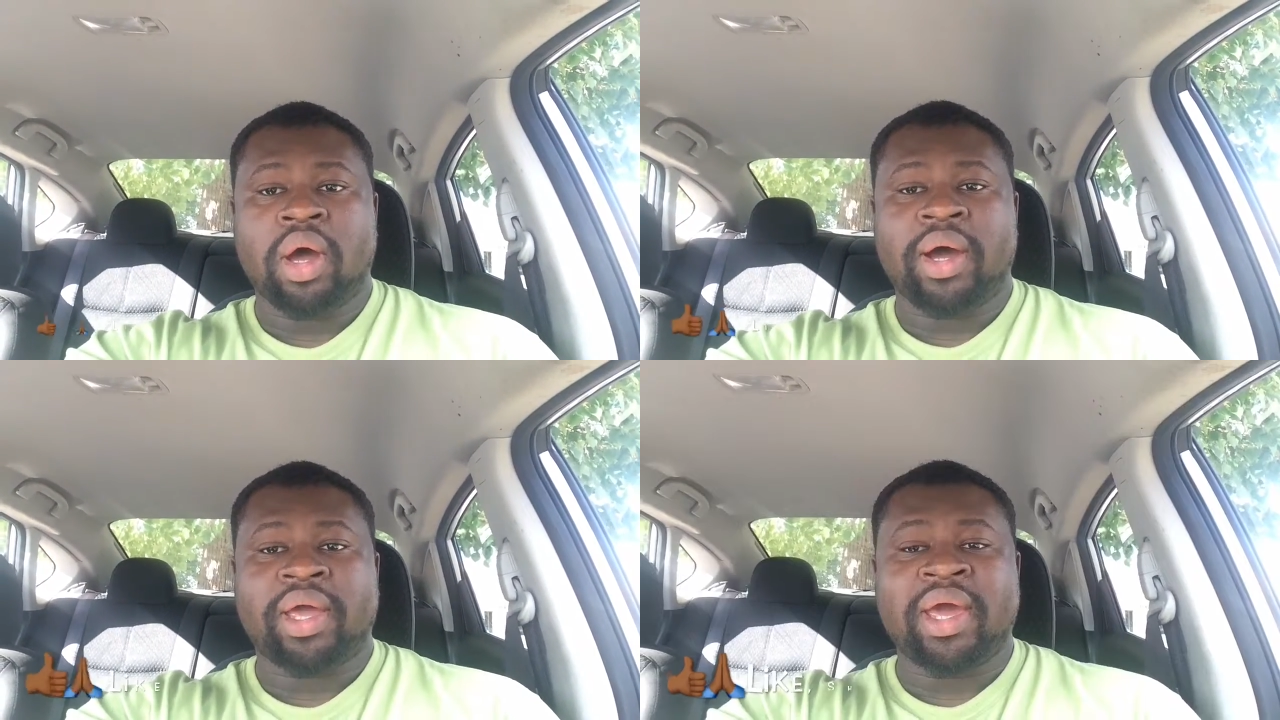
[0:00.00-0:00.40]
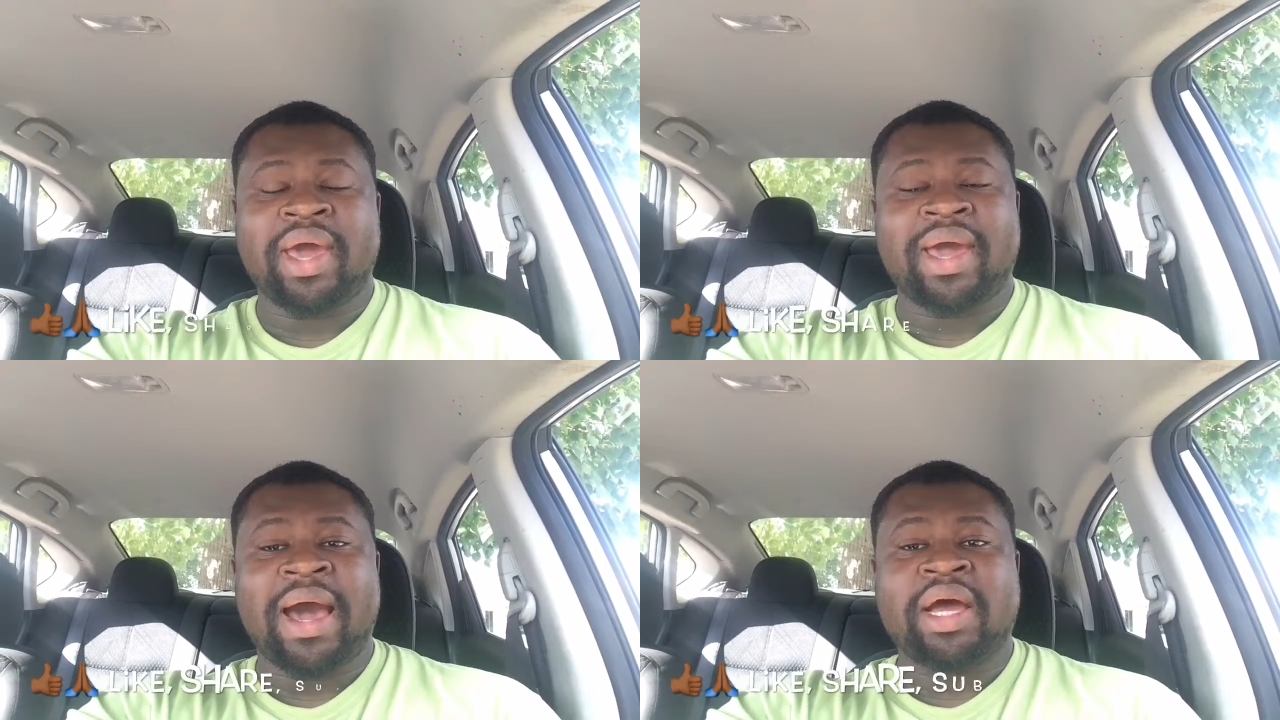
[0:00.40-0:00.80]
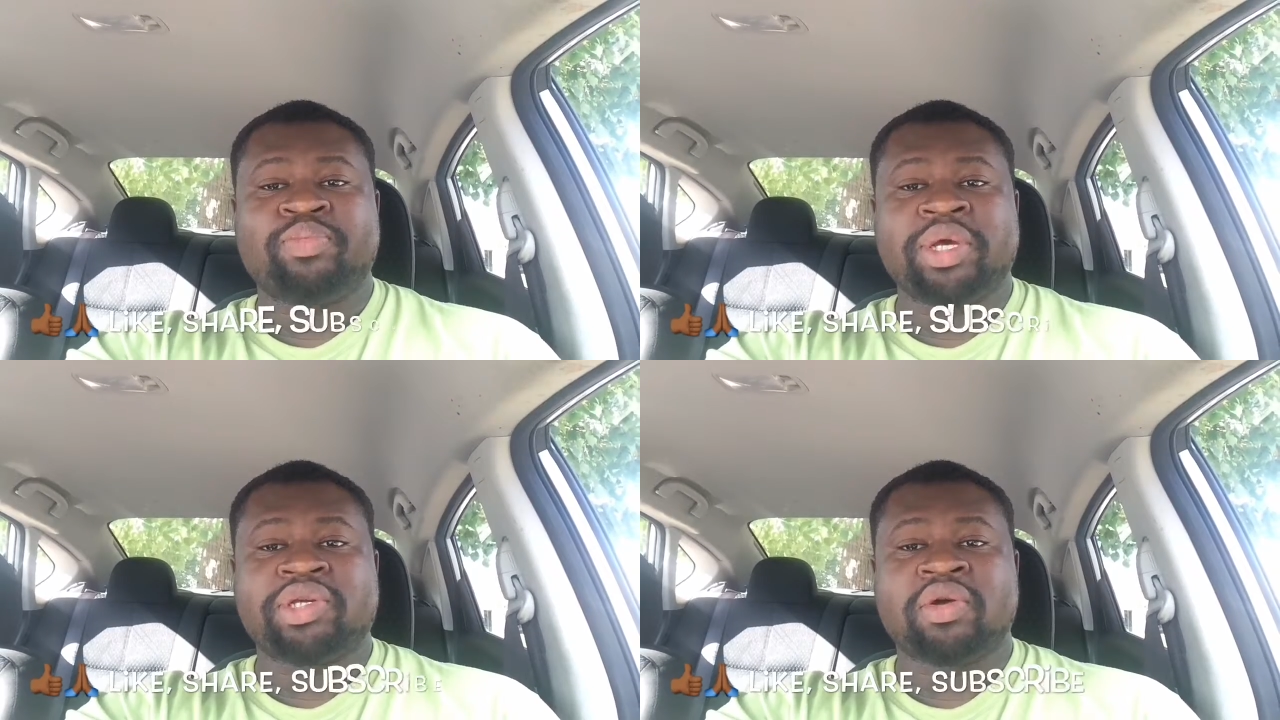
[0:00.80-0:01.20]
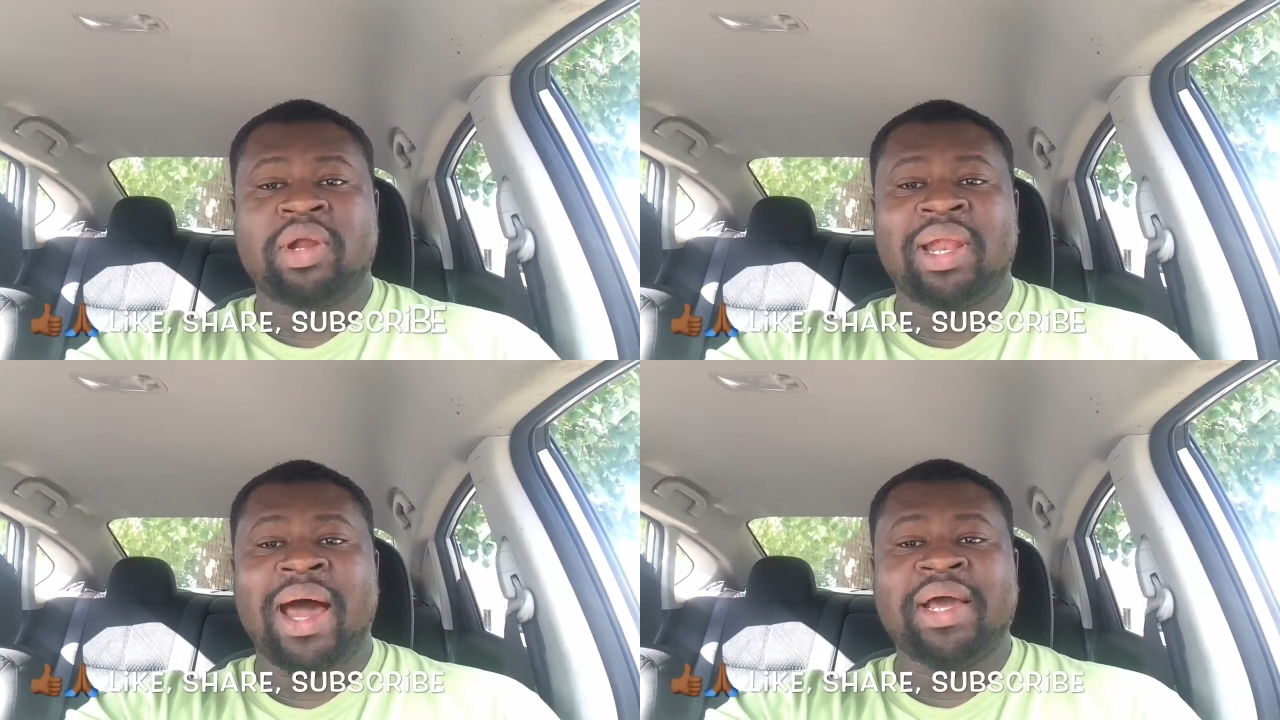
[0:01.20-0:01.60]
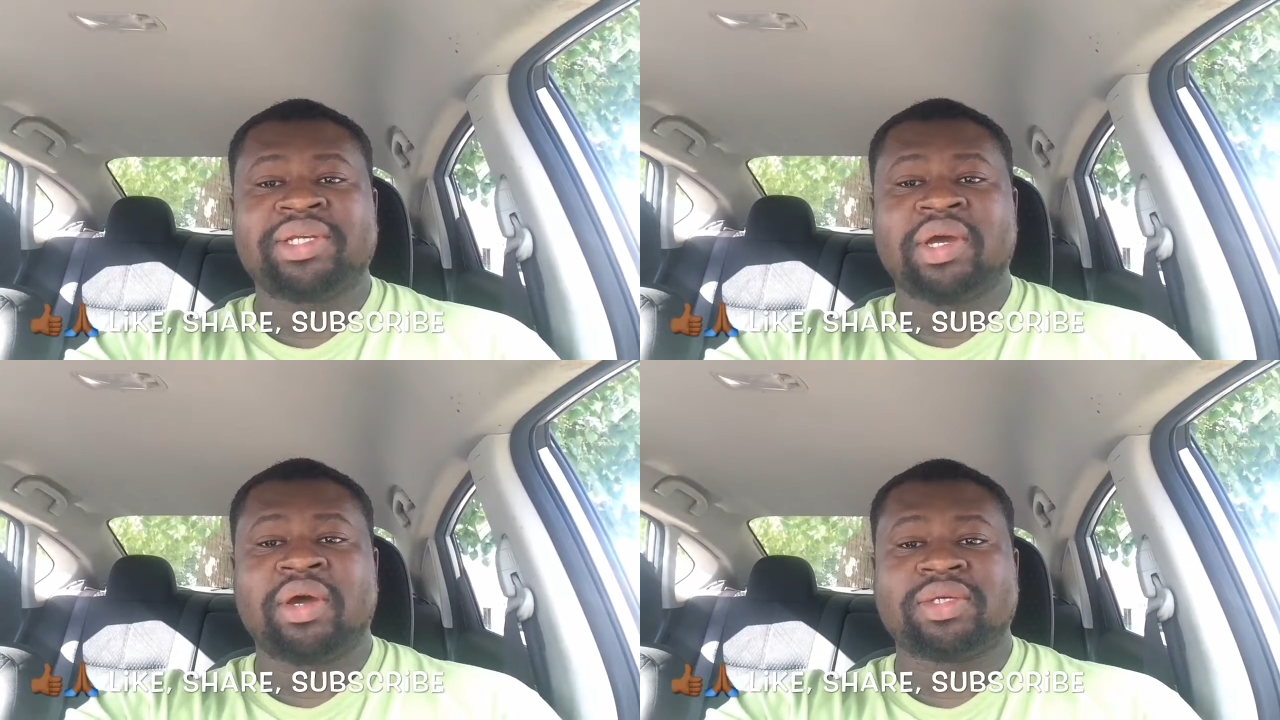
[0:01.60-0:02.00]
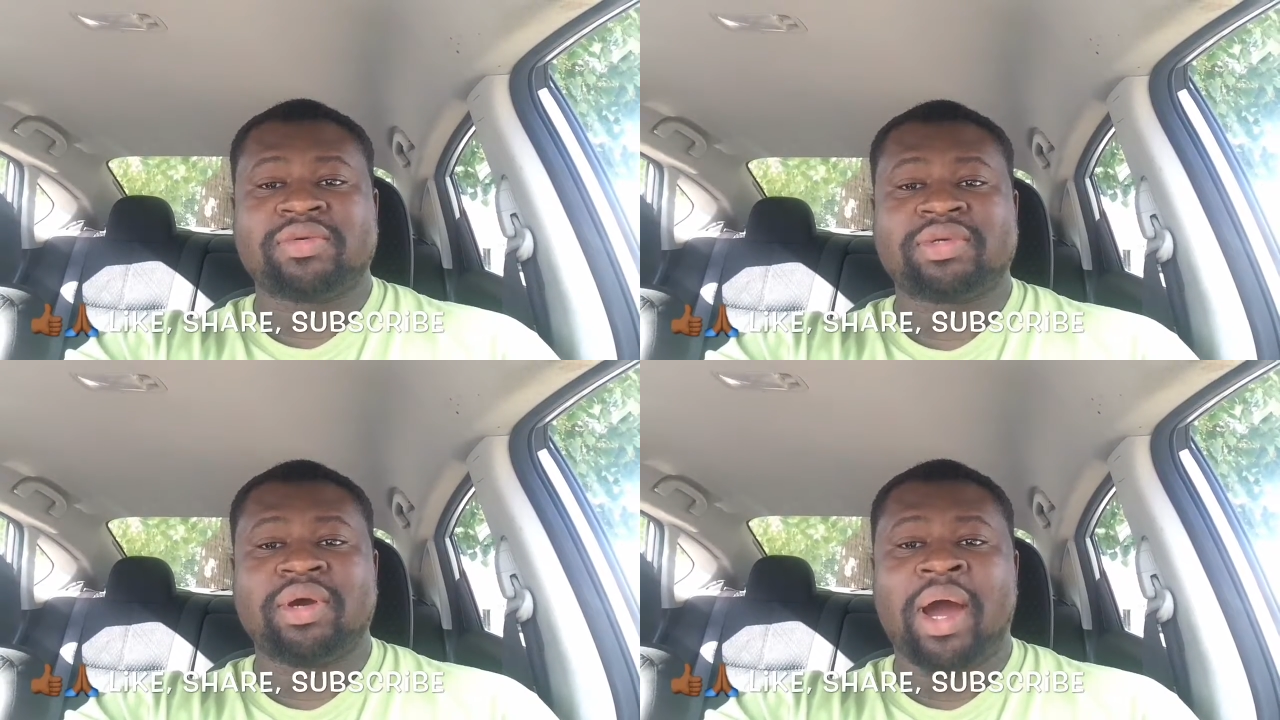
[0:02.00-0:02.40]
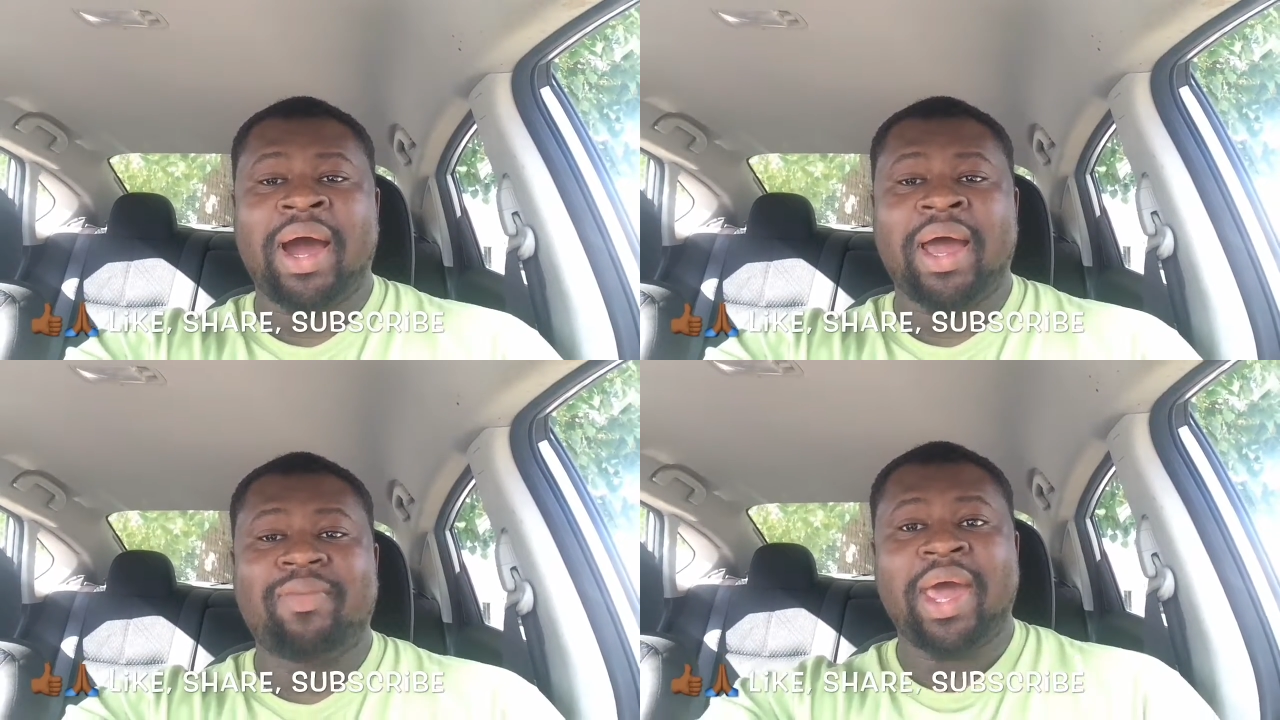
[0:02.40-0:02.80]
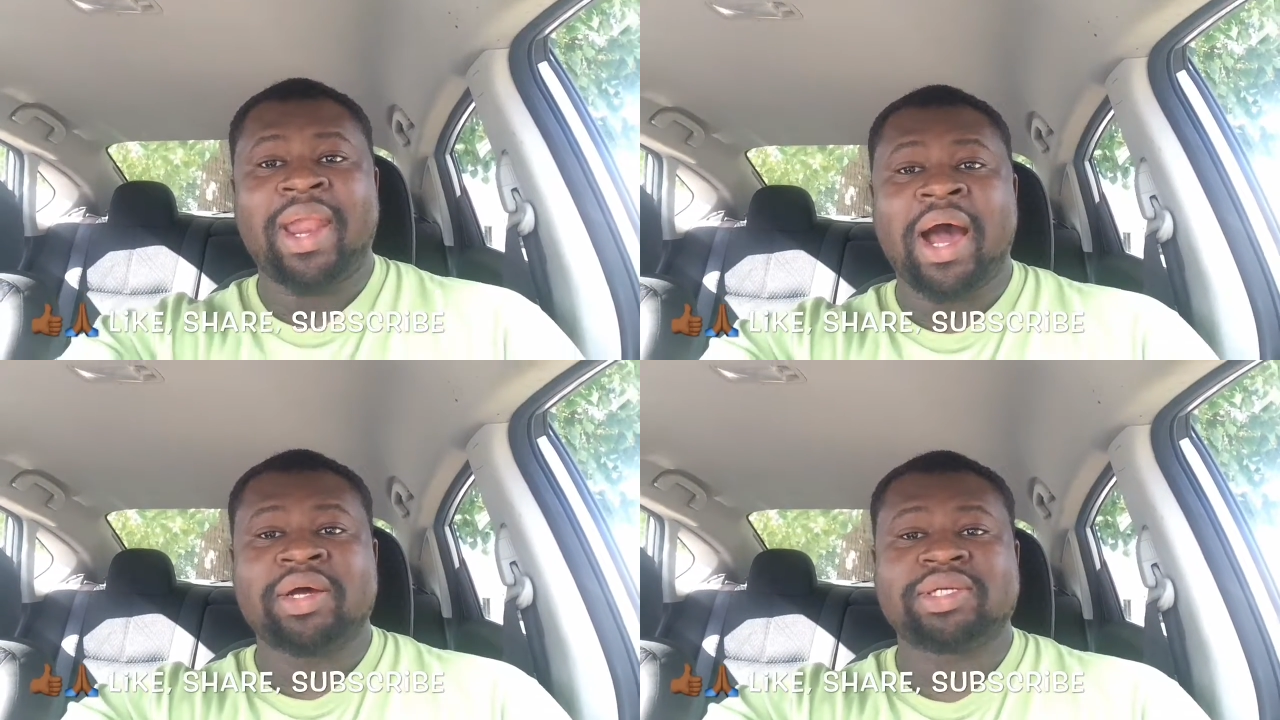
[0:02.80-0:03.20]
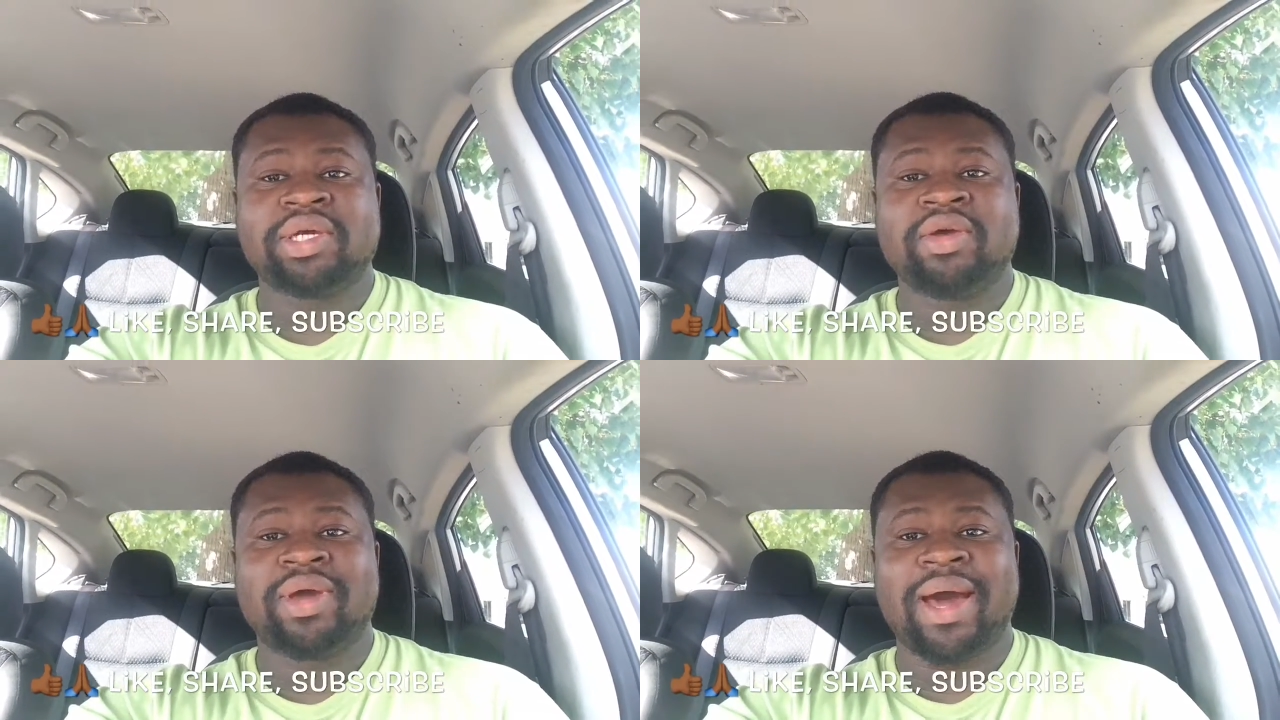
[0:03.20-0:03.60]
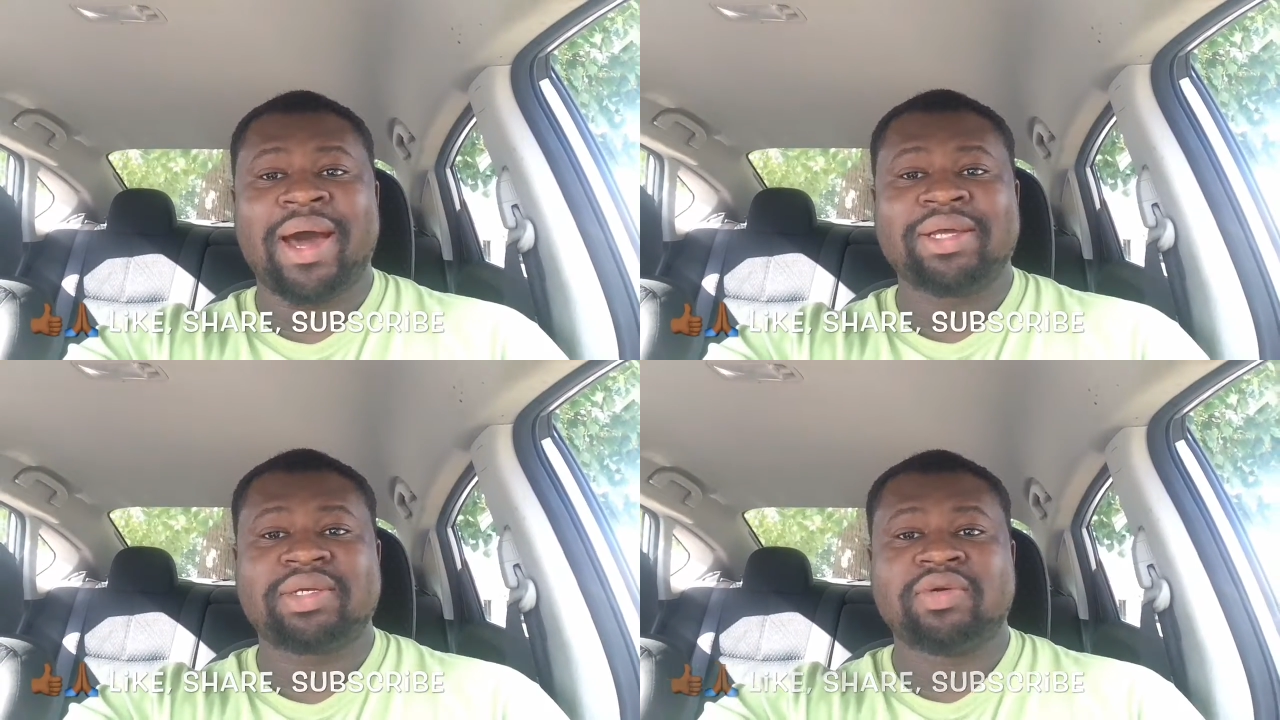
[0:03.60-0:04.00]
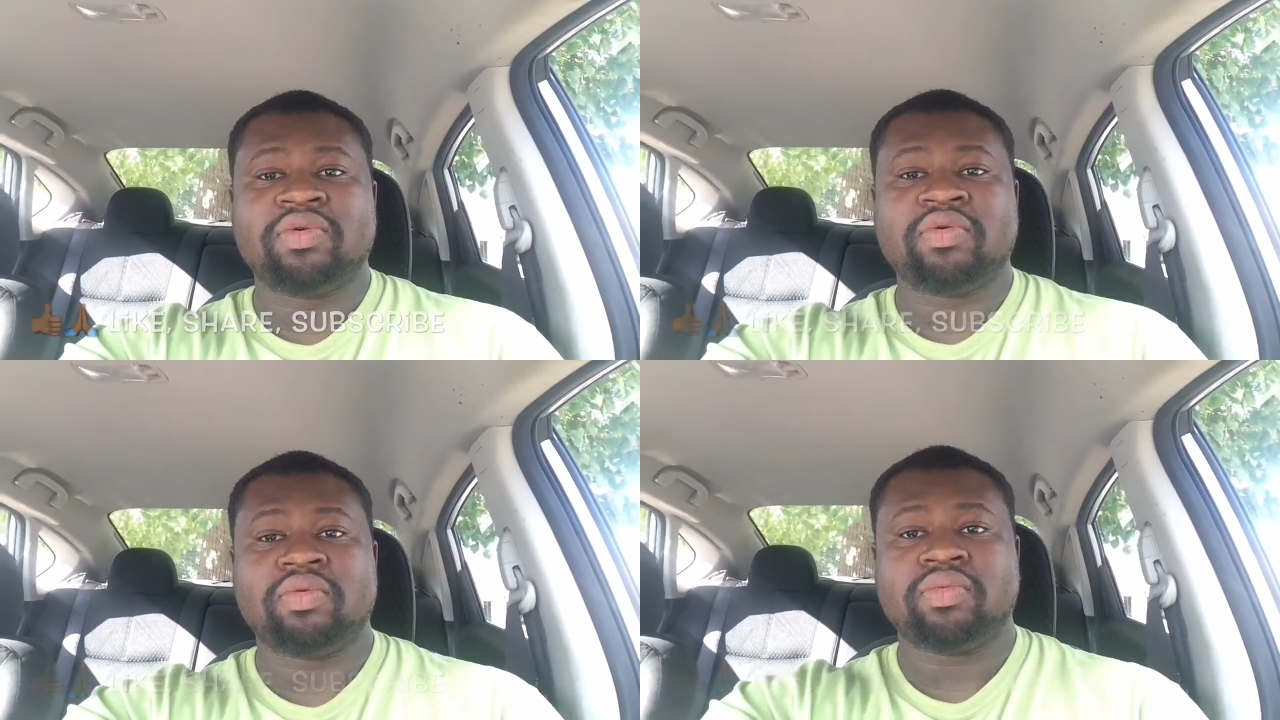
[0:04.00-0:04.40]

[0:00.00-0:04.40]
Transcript: Again, guys, be sure to like, share, subscribe, and I'll see you guys soon.